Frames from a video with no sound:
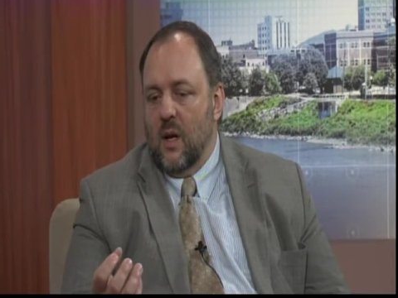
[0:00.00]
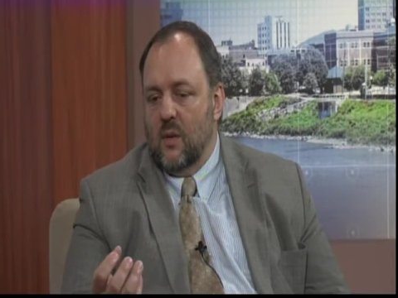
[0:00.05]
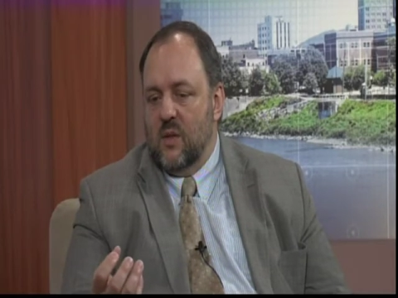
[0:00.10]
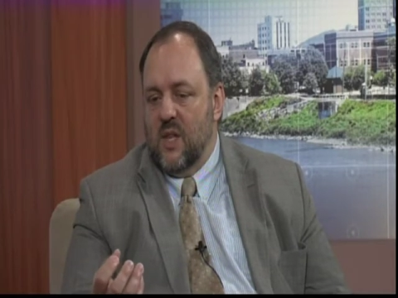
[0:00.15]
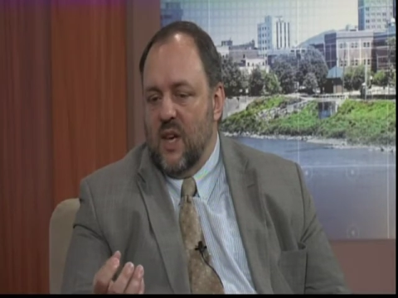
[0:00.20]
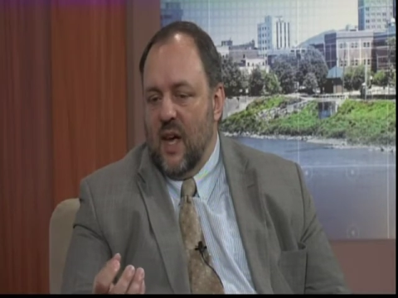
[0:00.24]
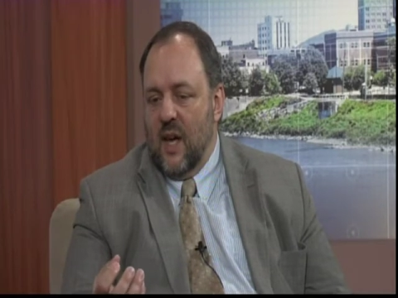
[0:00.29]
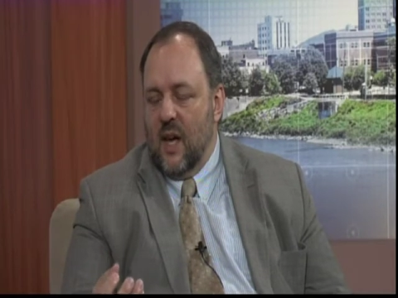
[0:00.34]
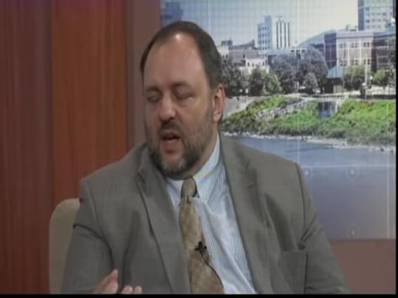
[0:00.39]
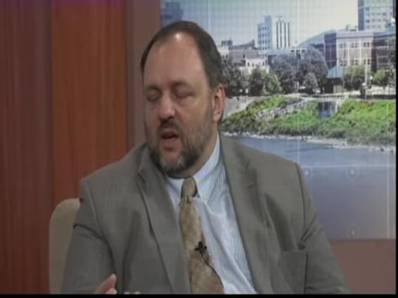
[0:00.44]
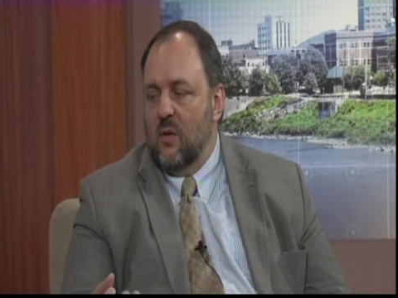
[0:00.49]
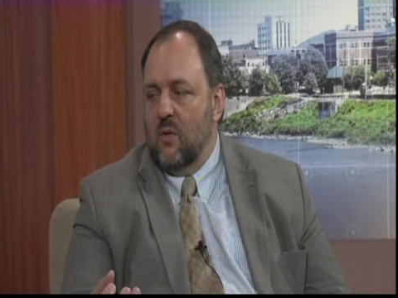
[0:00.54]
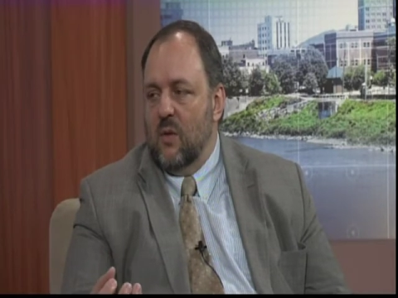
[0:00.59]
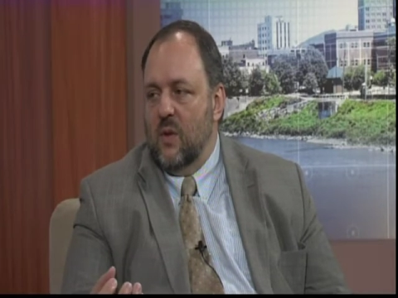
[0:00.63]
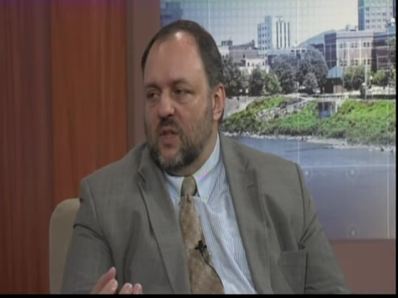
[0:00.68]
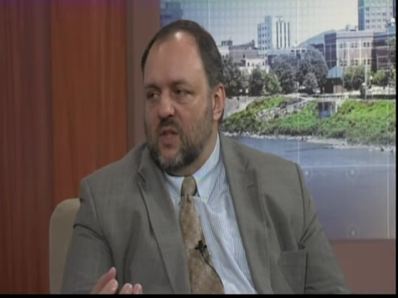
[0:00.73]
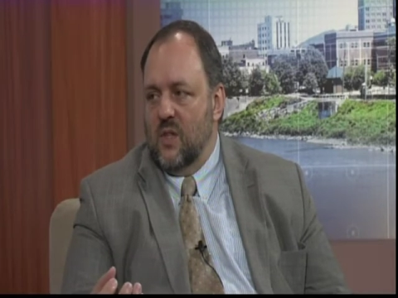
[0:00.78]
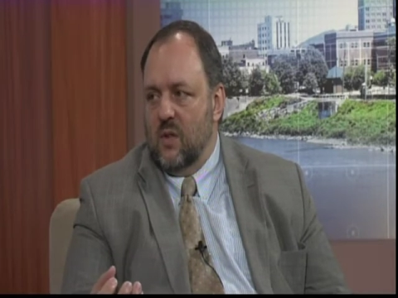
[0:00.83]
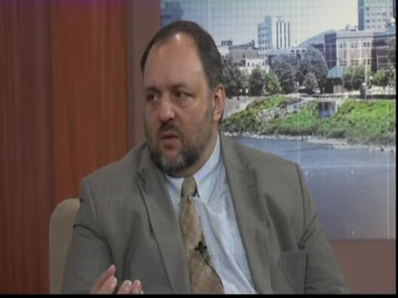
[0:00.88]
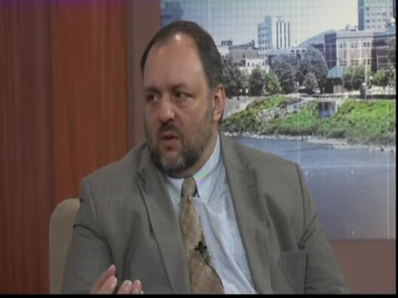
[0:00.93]
to end
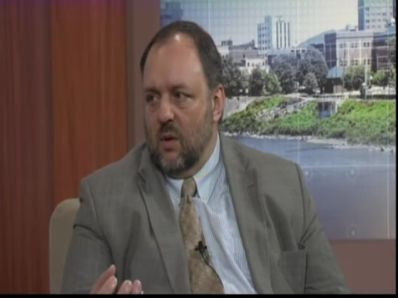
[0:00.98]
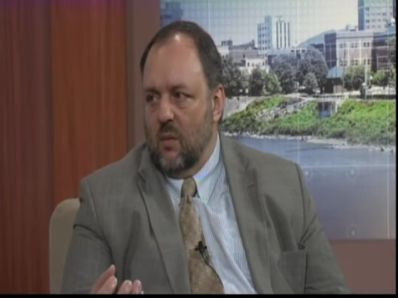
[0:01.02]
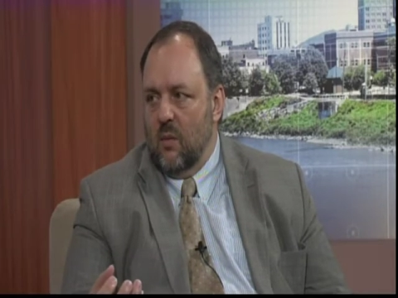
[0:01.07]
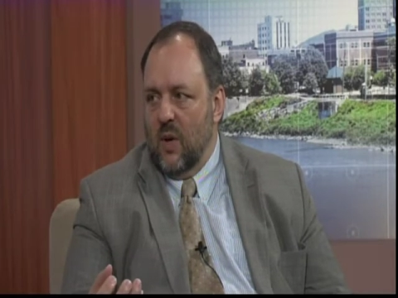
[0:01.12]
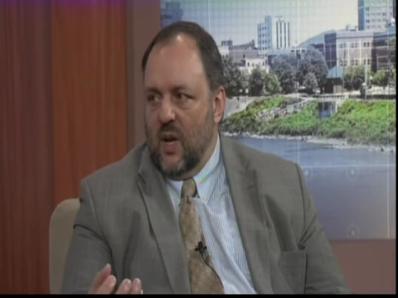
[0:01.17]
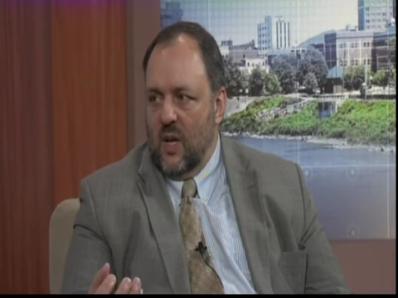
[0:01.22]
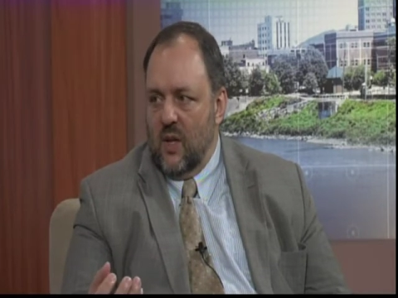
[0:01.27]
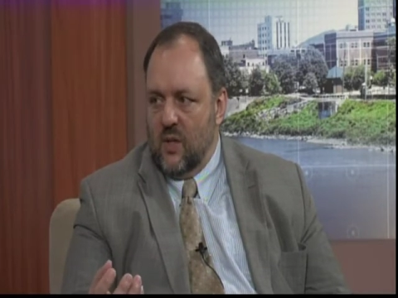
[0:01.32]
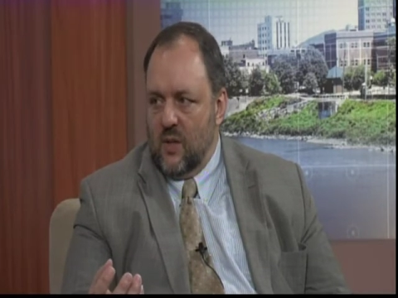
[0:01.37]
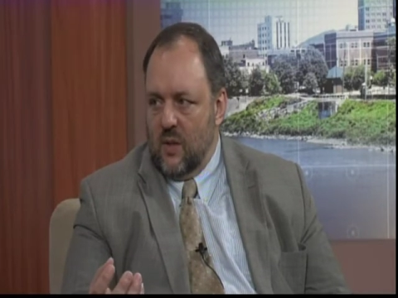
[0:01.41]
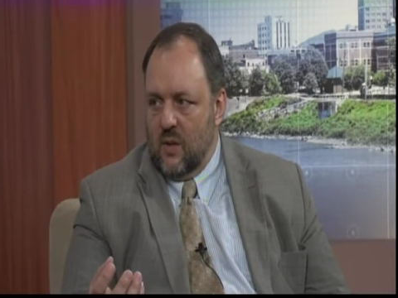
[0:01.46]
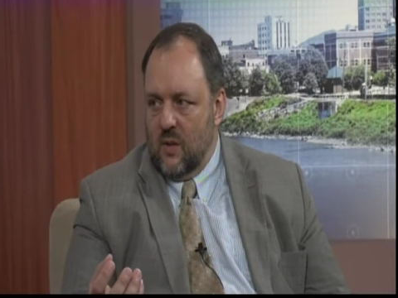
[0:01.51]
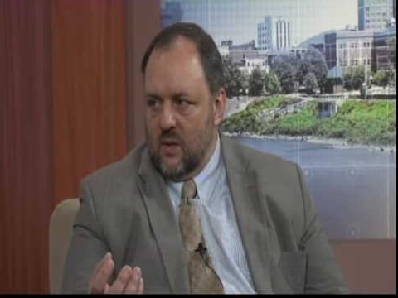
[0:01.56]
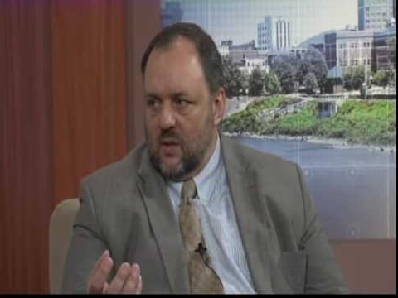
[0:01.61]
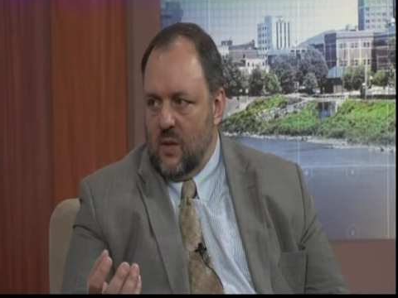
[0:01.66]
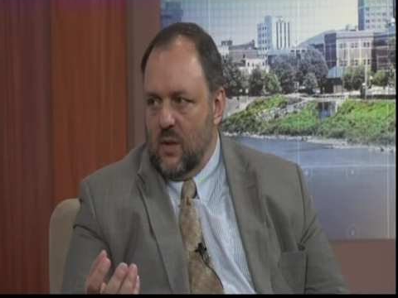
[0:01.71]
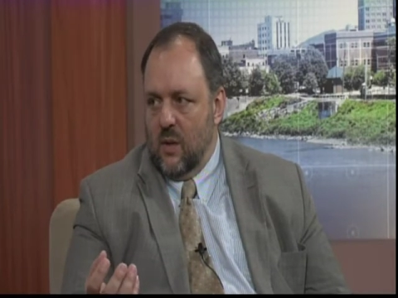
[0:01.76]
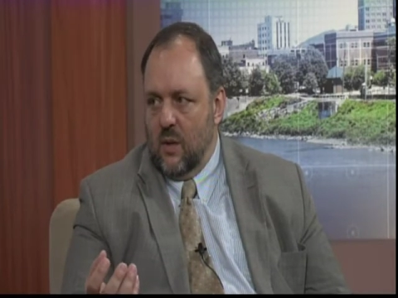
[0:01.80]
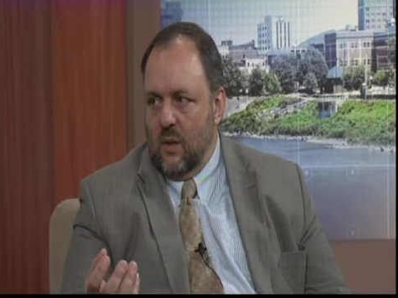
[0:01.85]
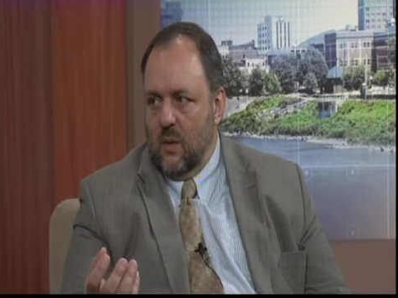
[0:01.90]
discrimination,
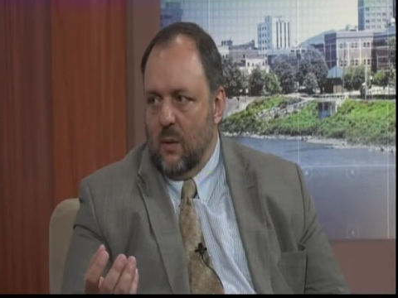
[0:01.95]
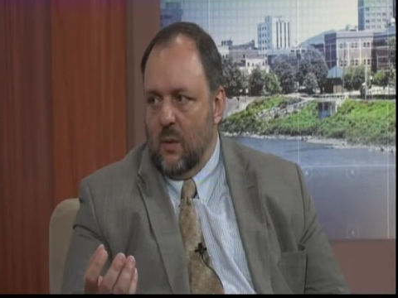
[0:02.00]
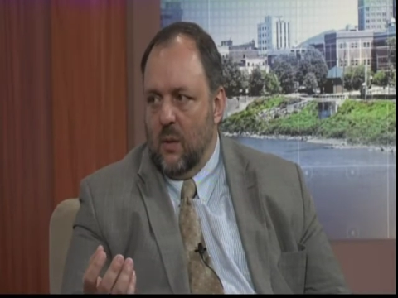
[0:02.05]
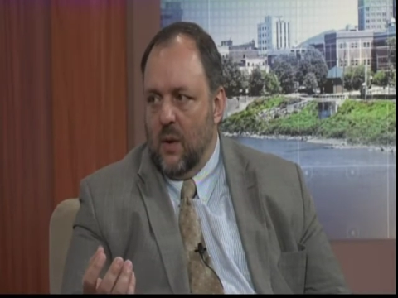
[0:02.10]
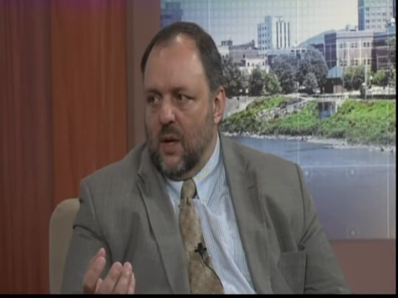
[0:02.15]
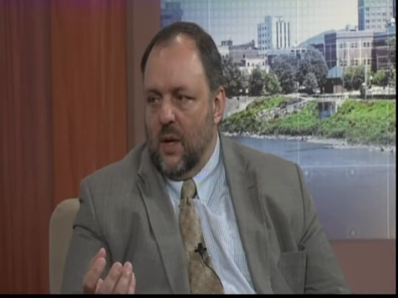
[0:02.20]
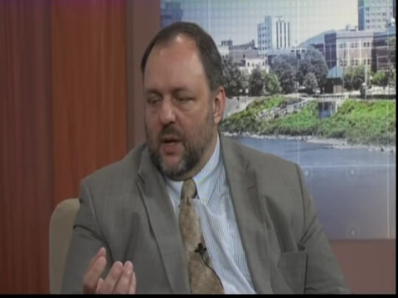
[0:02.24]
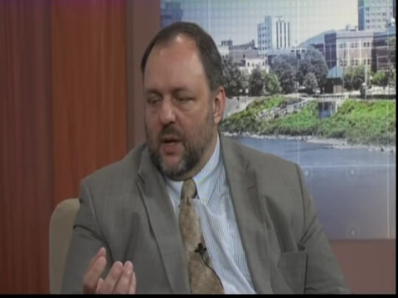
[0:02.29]
to